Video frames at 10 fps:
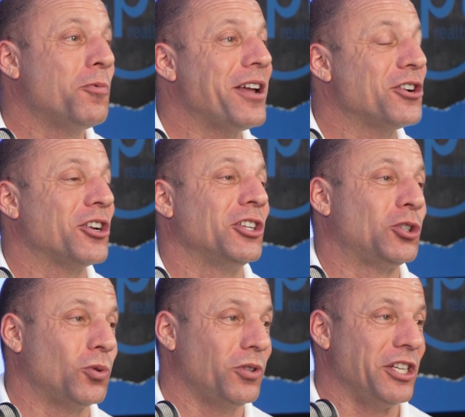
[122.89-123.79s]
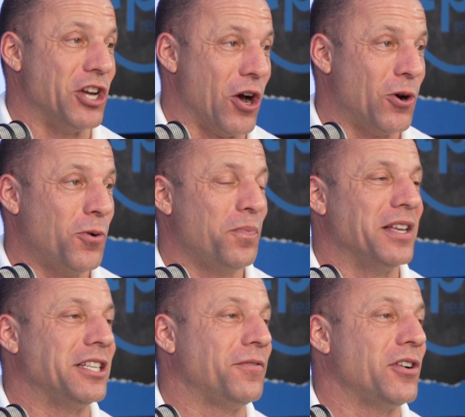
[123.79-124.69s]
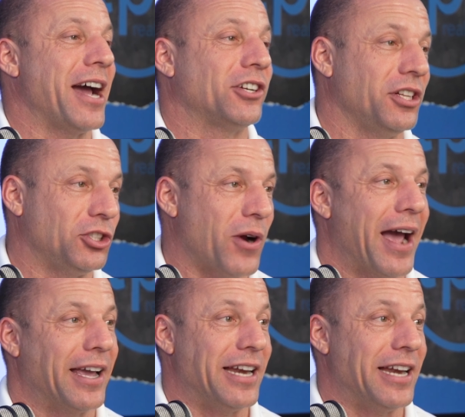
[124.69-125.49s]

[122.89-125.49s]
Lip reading: way you're going to truly know is if you're actually tracking.